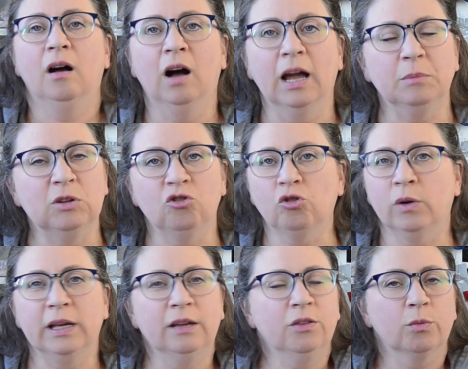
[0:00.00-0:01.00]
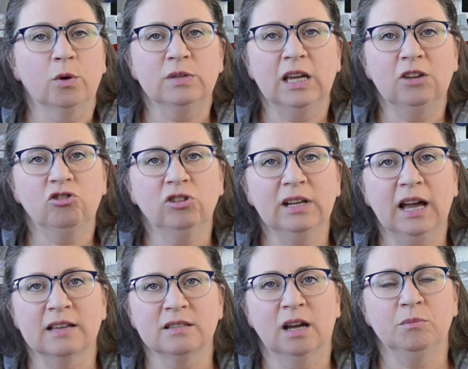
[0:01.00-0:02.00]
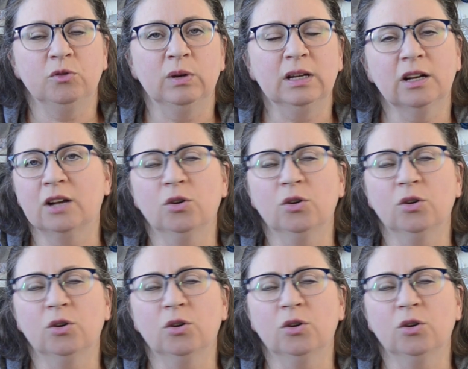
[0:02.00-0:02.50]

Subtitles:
I'm enjoying the rotation as I'm doing it.